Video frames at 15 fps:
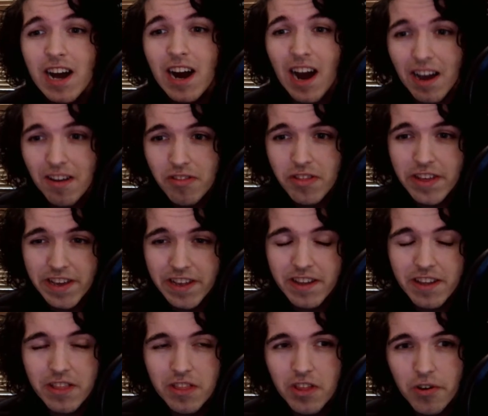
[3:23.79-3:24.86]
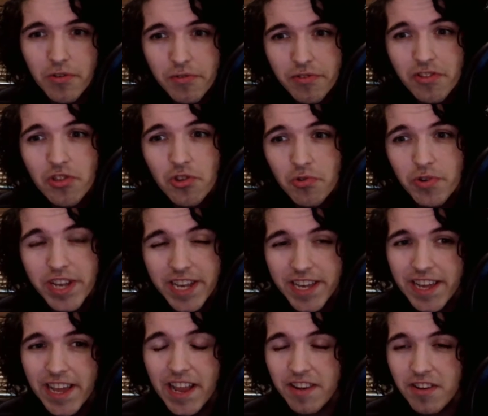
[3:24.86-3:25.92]
I think those 3
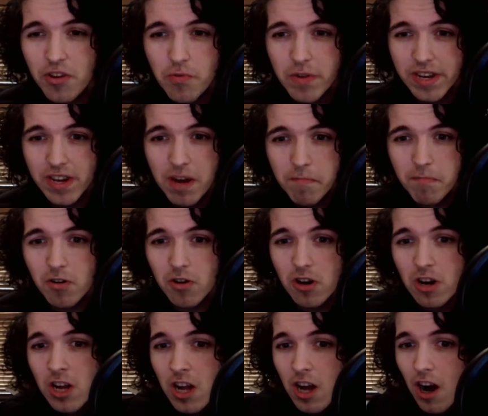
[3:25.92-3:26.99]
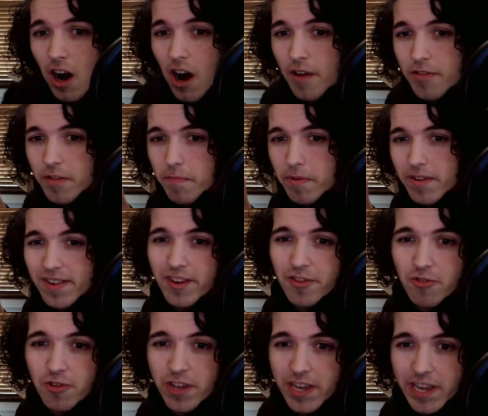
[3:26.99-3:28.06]
can do a number on the
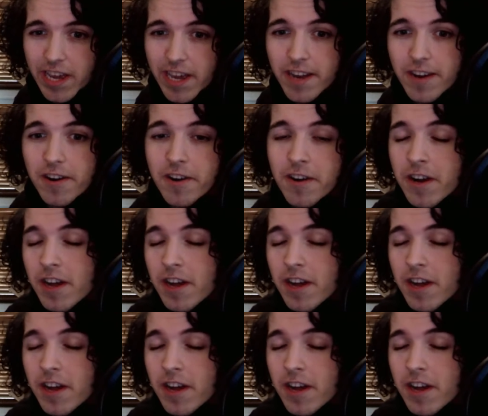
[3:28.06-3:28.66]
positioning here.